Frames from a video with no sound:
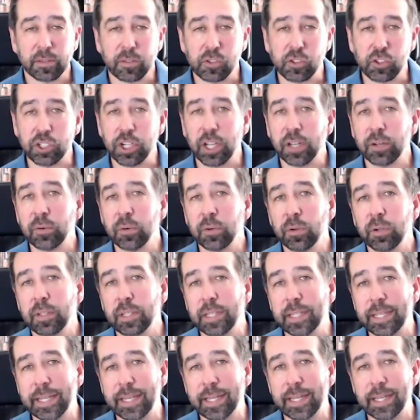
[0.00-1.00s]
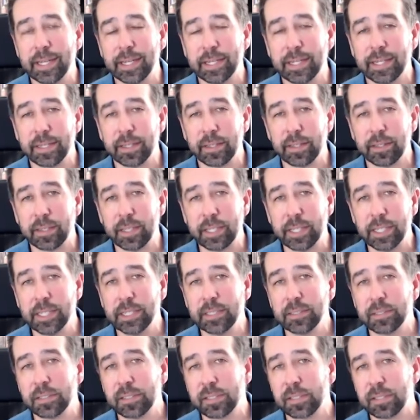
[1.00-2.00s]
generally
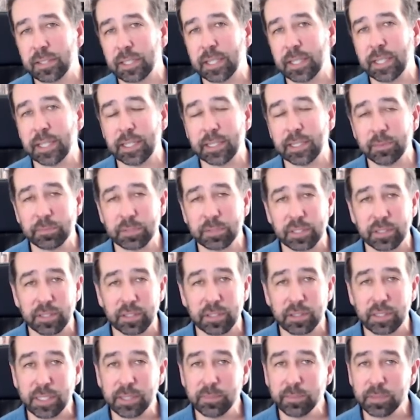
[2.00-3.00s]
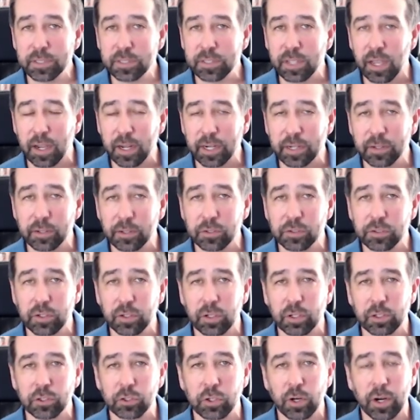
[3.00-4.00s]
these themes and the theme designers
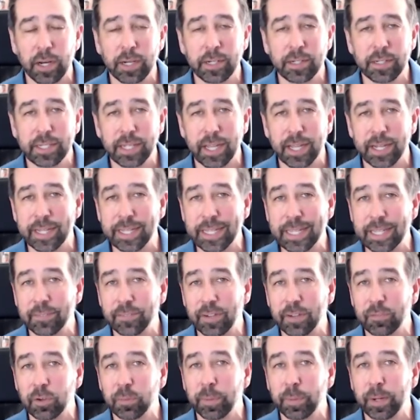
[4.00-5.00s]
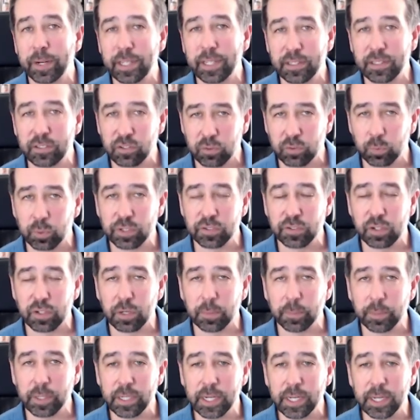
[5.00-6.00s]
are trying to kind of give everybody a Swiss
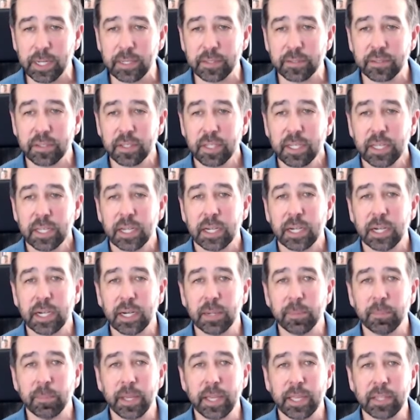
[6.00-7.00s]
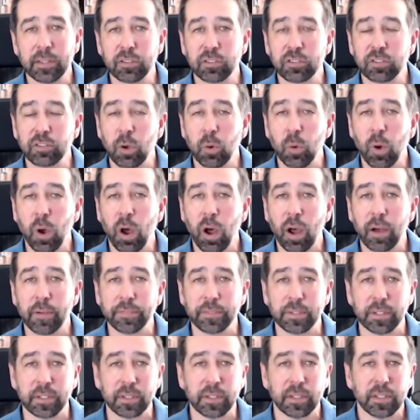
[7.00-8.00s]
Army knife. And so
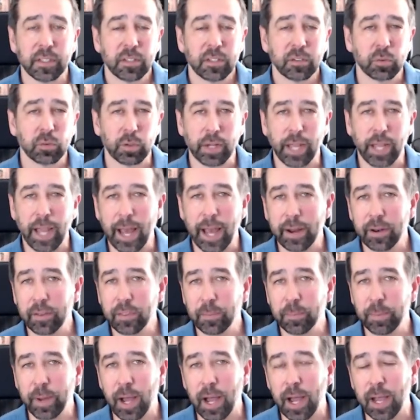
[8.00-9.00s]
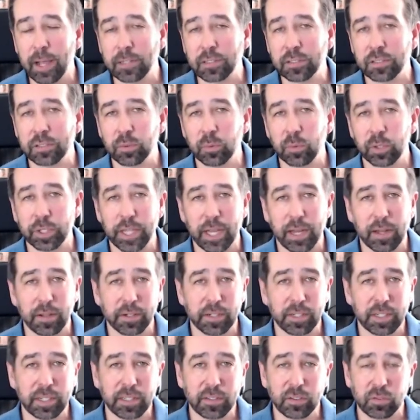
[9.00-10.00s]
often, sort of out of the box,
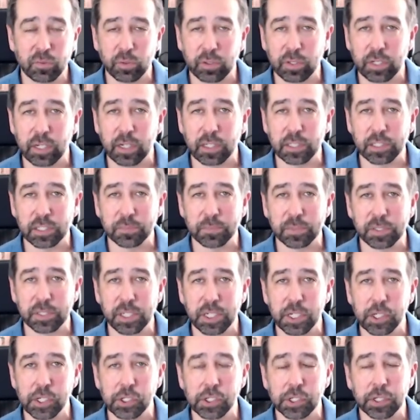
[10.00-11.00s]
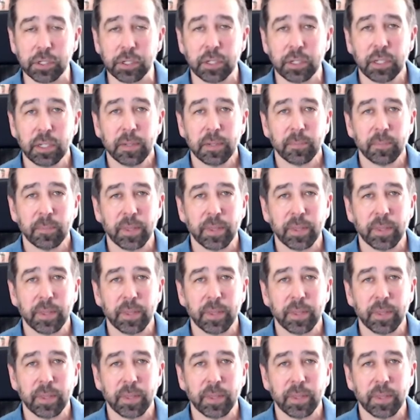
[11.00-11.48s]
without any sort of customization,